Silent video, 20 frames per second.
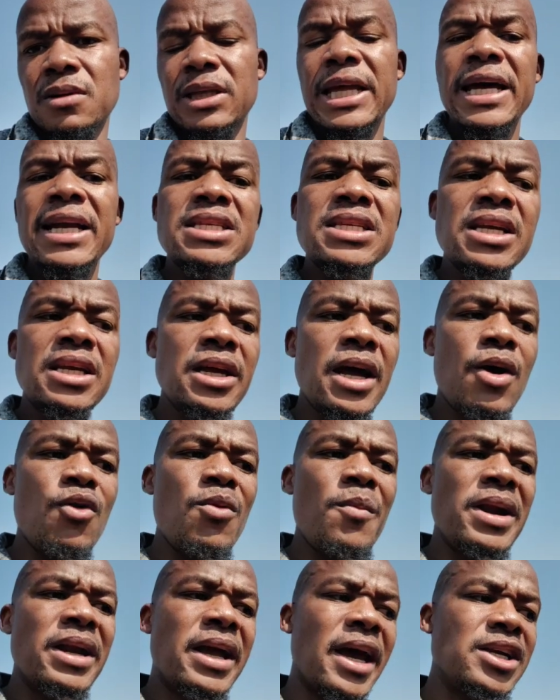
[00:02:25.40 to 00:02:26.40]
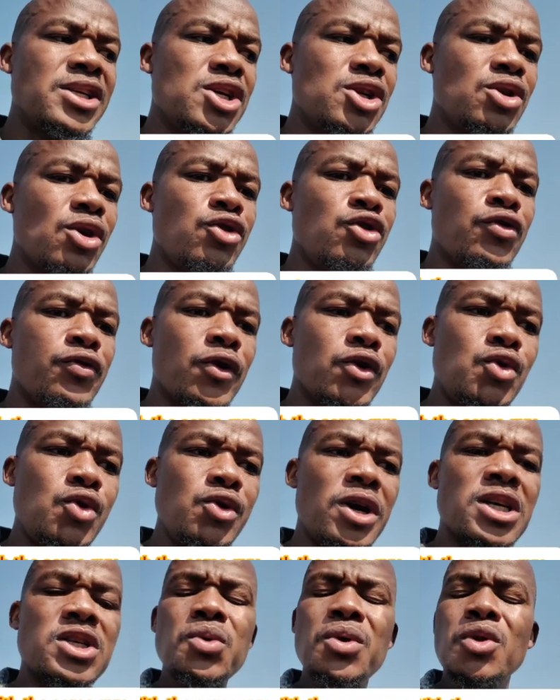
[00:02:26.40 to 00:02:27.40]
The reason a woman can cheat on you for two
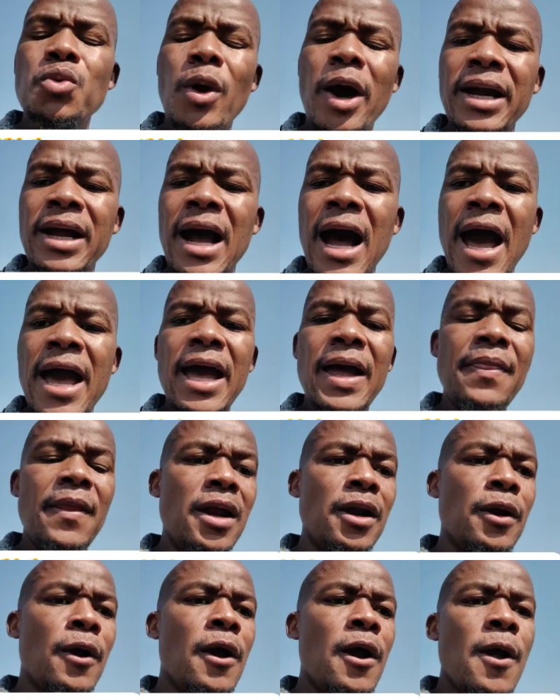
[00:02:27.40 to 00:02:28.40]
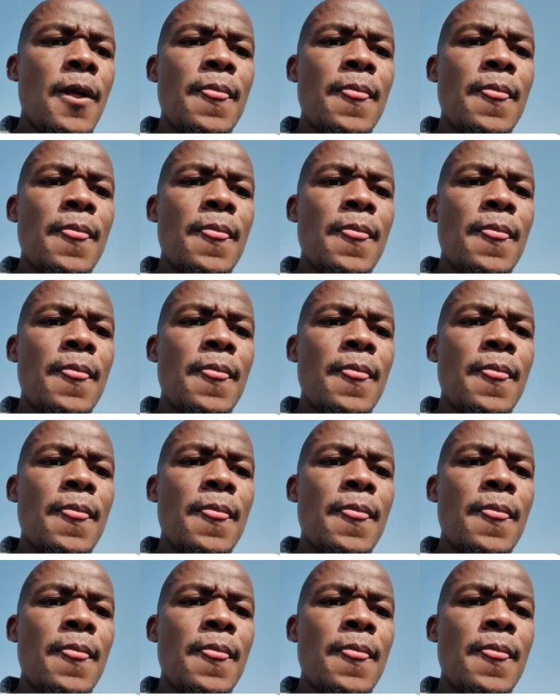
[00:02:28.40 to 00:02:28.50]
years with one guy and then